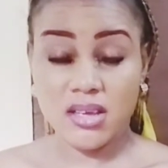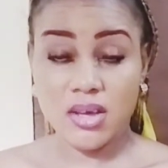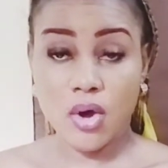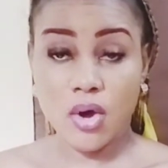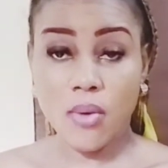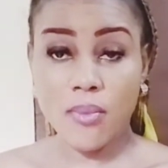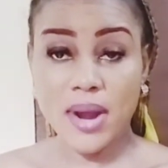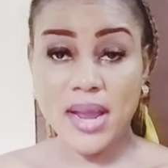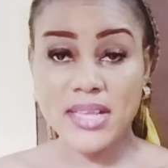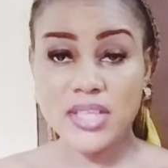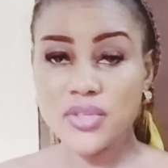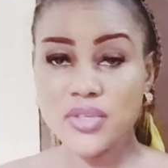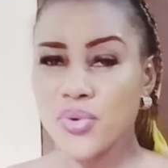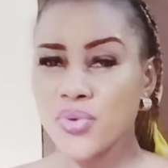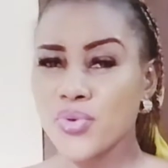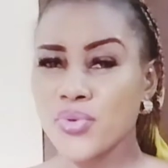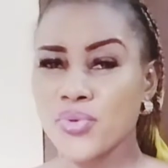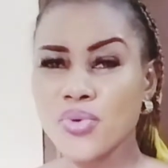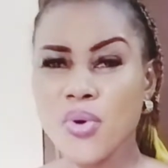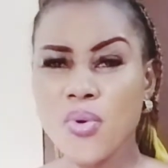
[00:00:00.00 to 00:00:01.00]
All right, so
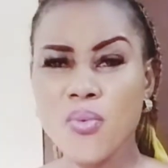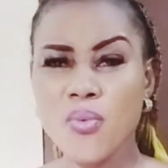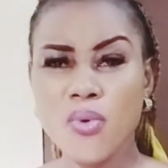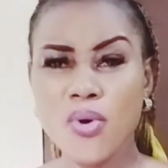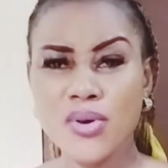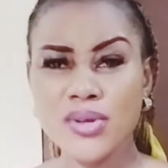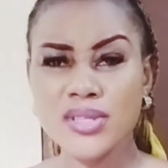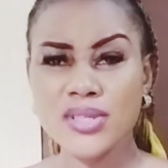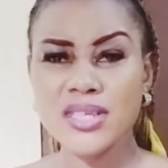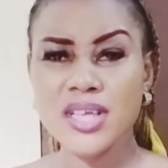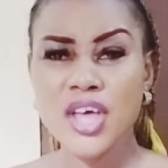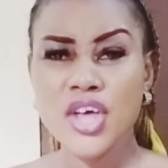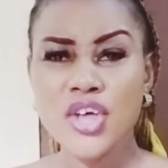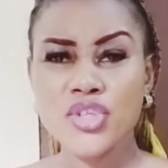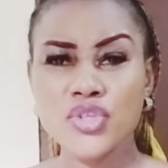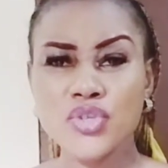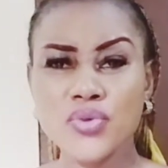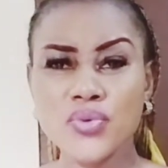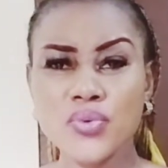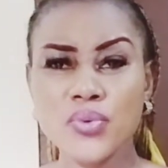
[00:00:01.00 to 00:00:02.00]
you don't want
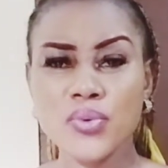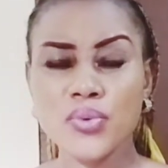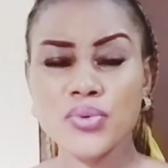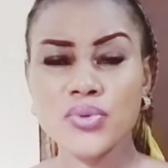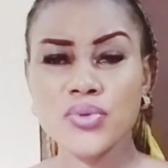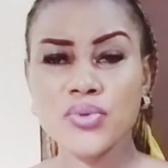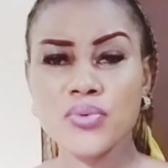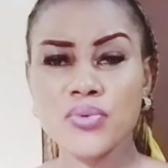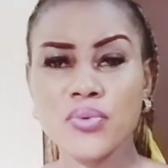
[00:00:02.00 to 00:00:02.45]
to